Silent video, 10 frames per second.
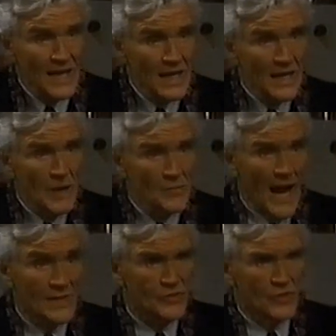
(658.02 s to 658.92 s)
I,
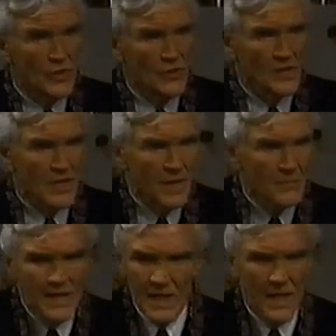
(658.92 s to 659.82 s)
I stood to lose a lot of
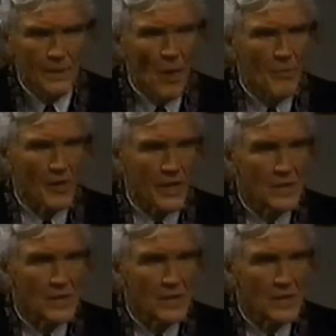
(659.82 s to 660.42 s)
money, a lot of you property.